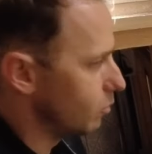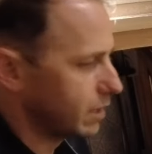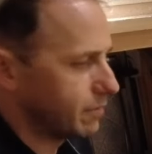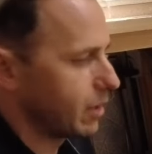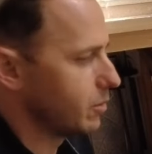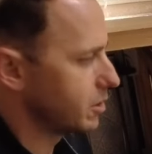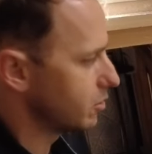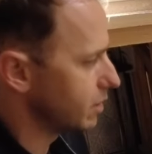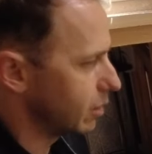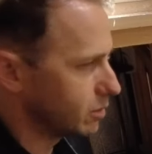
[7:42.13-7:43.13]
whatever they want to
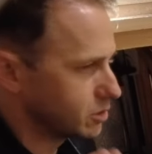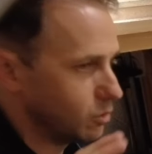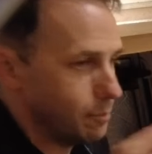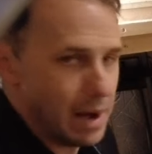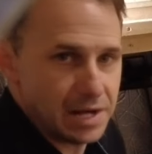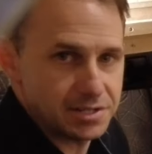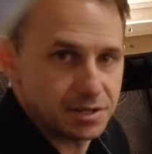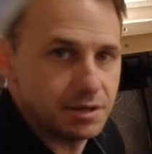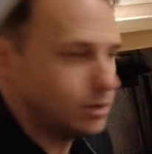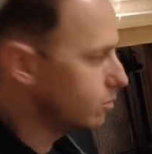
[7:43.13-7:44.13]
do, and they want to do a master
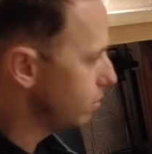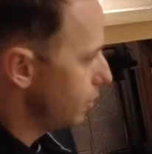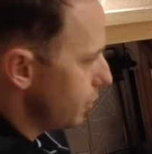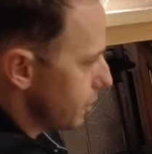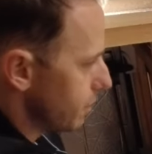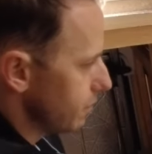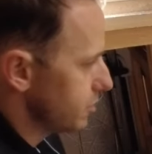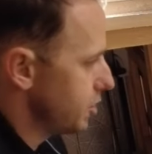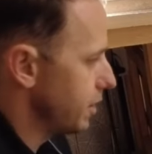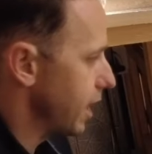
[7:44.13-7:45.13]
kill,
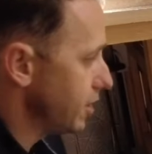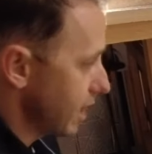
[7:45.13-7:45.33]
turn that.